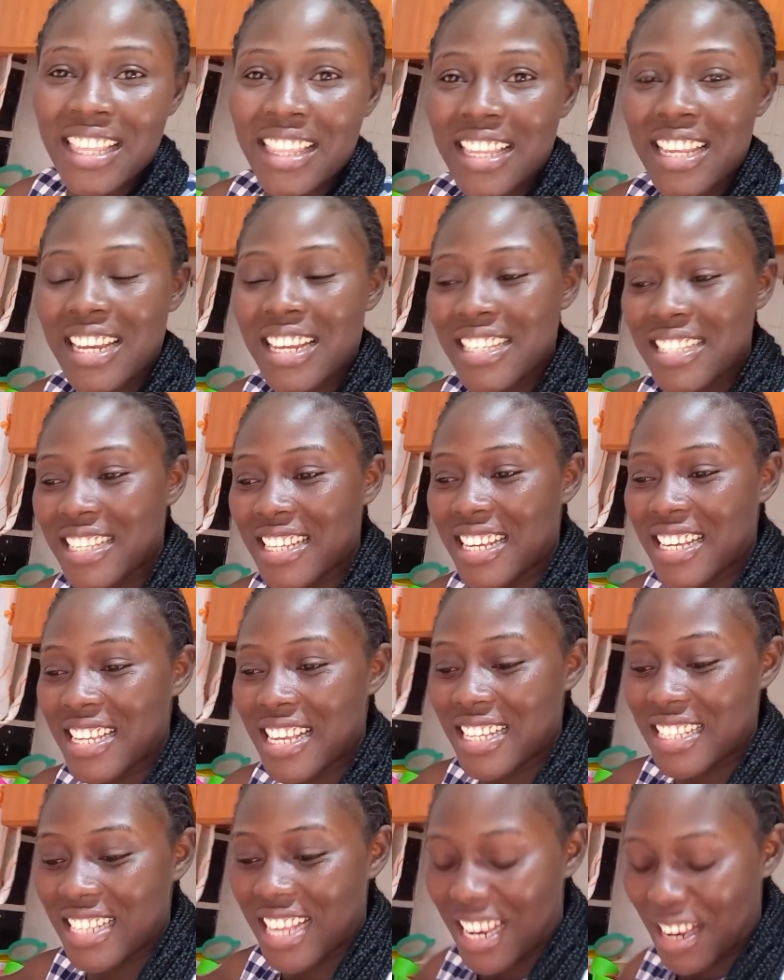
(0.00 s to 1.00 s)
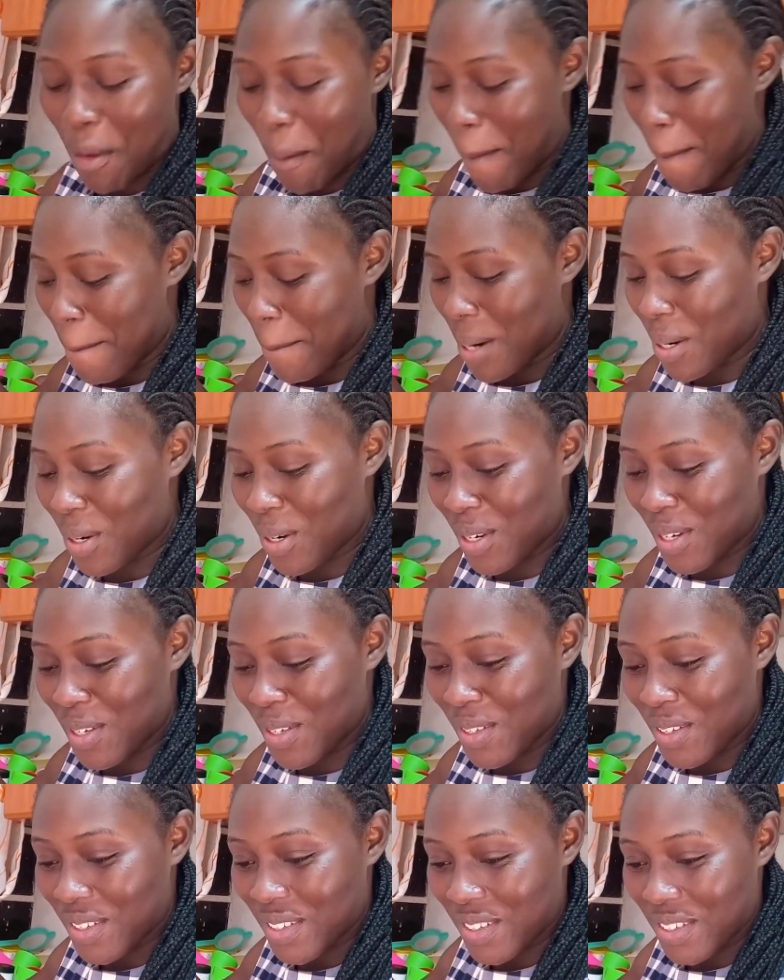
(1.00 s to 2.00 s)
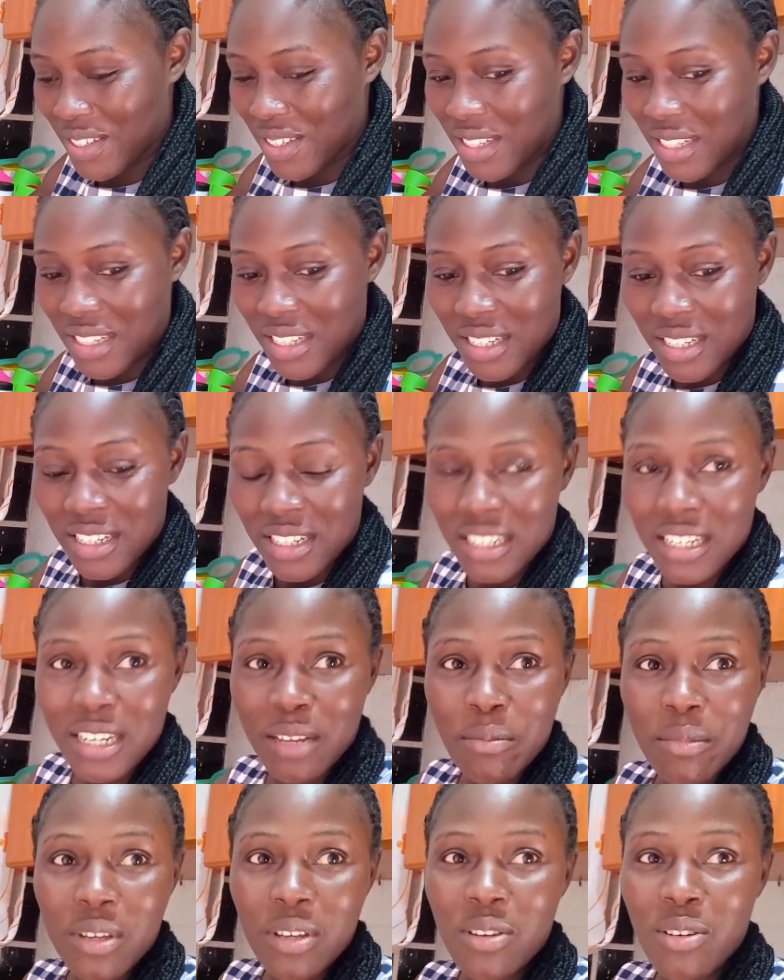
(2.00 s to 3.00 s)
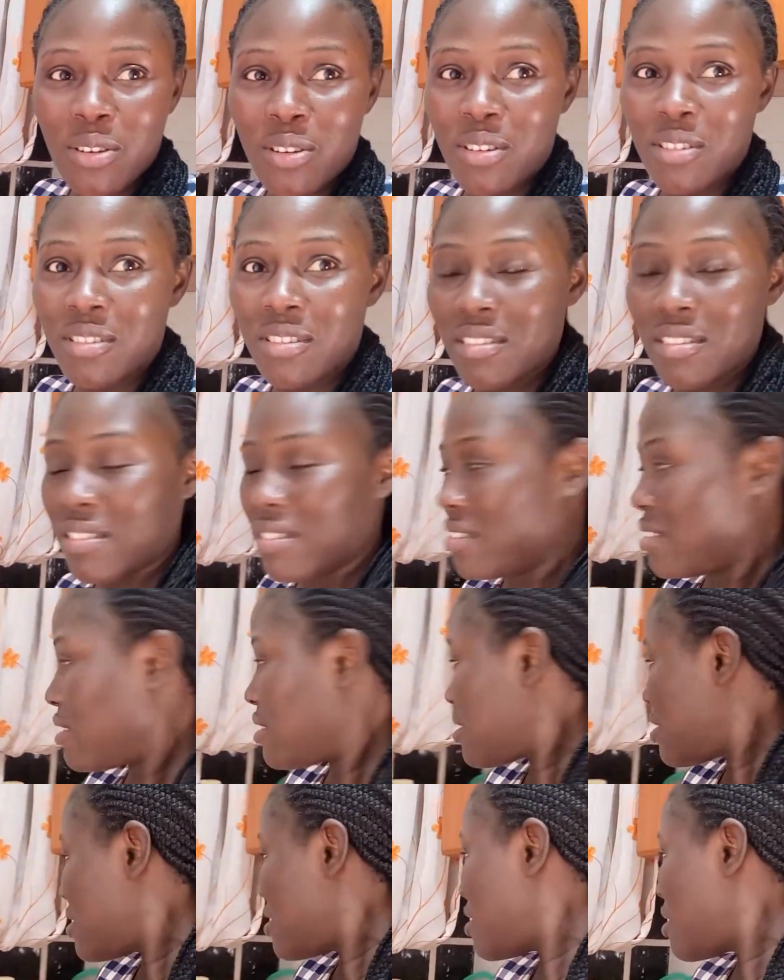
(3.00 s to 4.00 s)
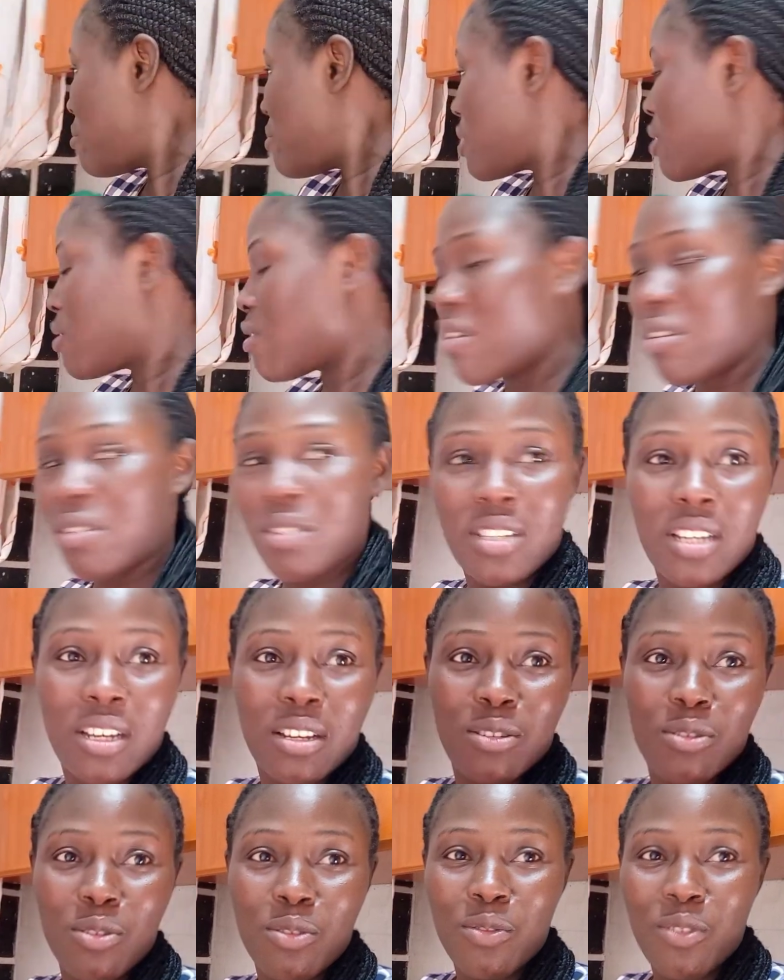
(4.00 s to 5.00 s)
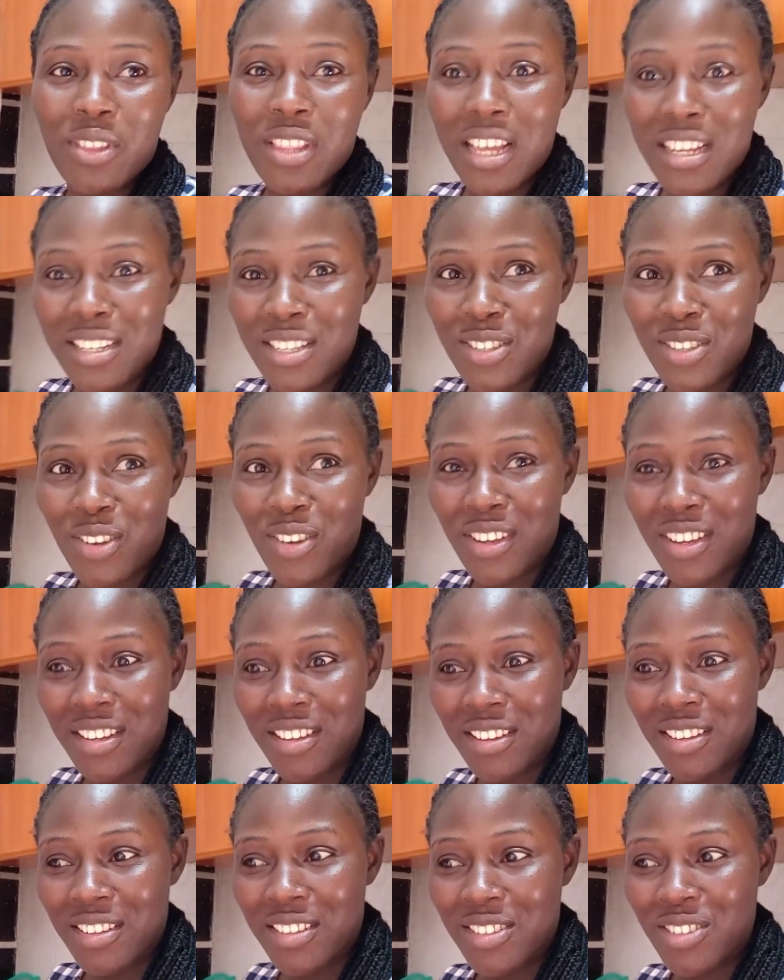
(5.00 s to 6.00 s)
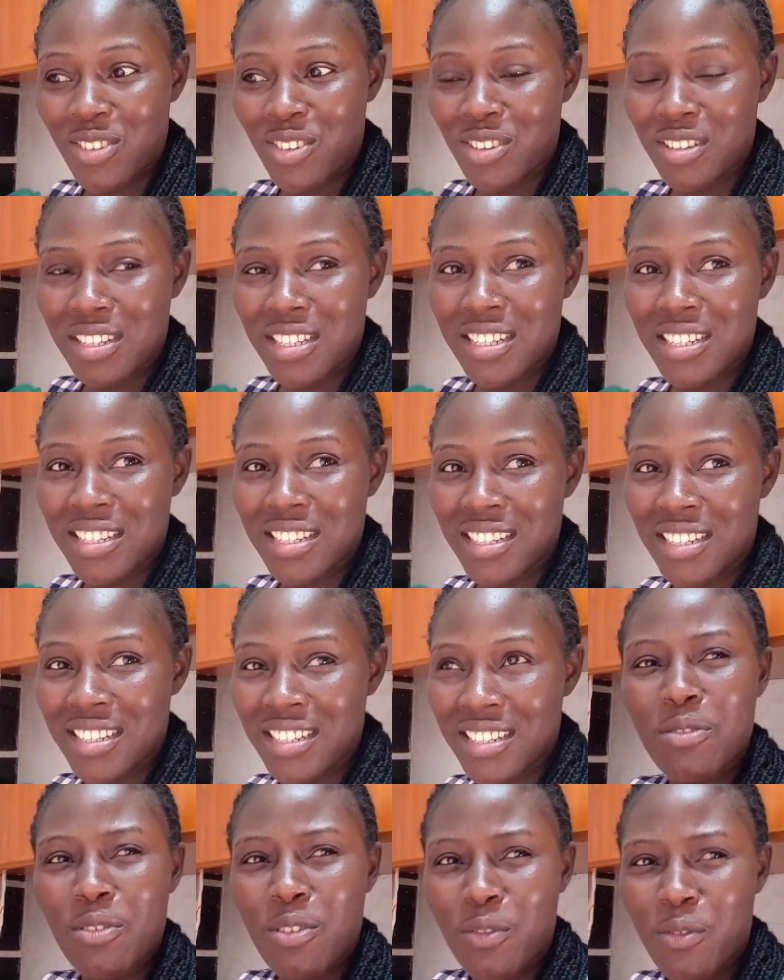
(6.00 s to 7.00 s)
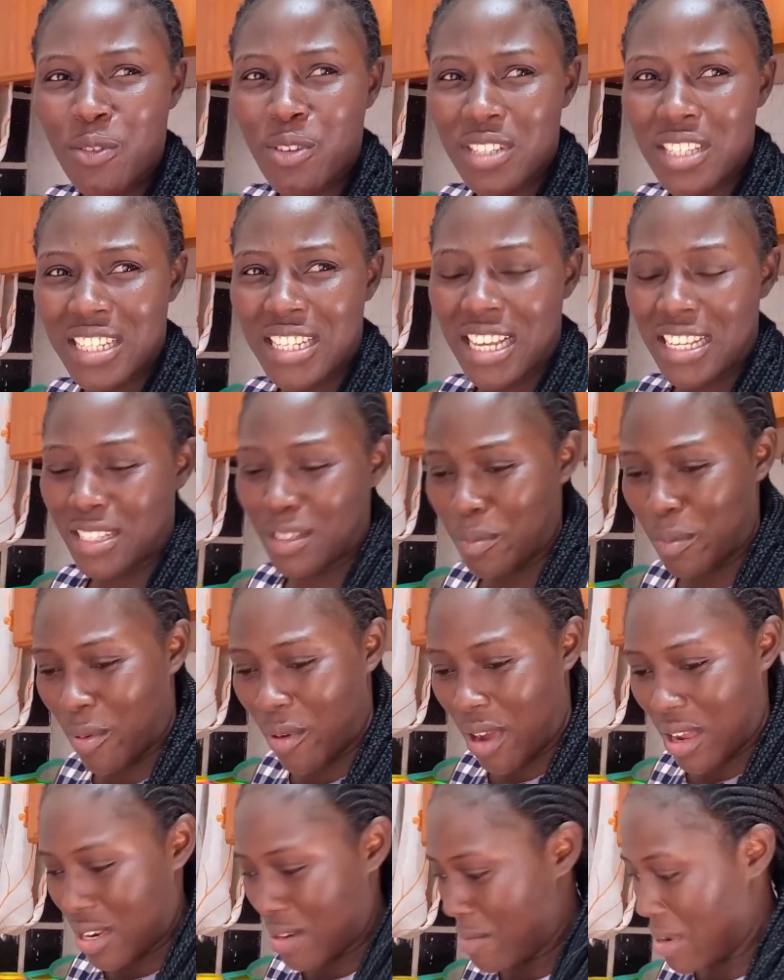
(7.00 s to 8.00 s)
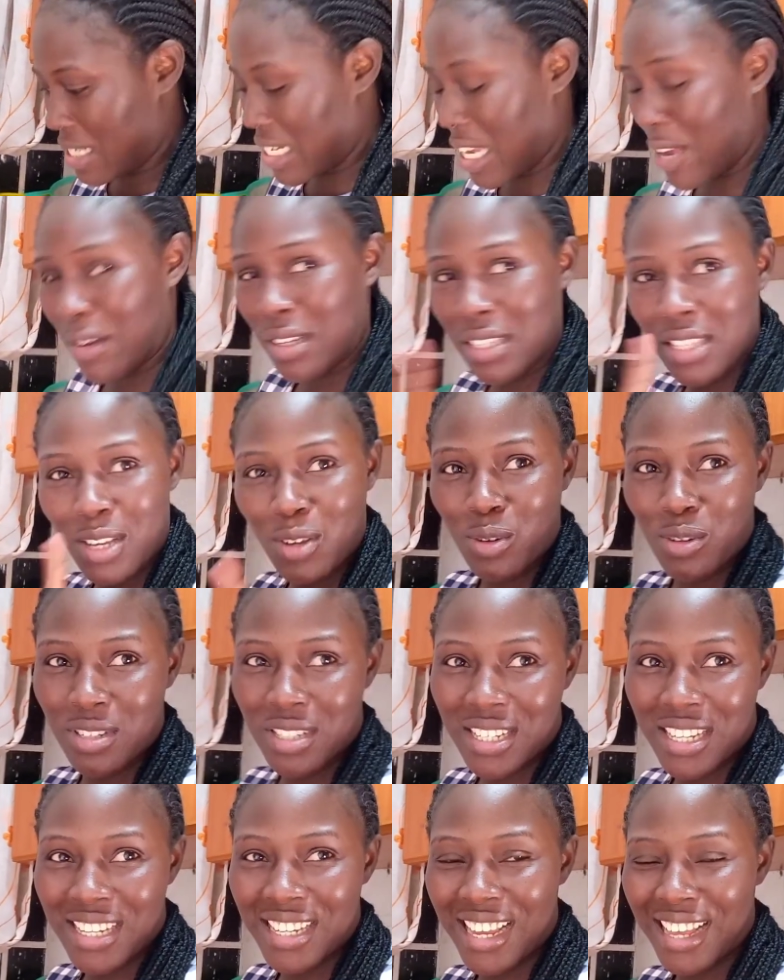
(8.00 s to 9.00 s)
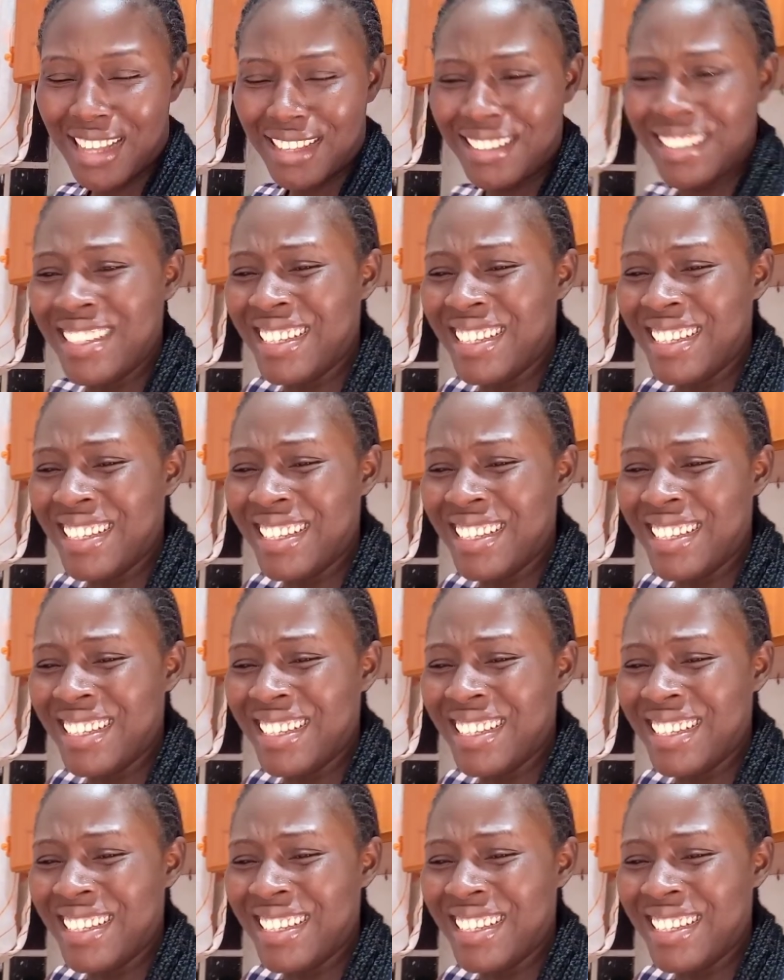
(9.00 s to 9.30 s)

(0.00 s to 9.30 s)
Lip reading: The next thing I just had, boom, boom, boom. Let me go out and look for that salt. Of course it has fallen, but I want the container.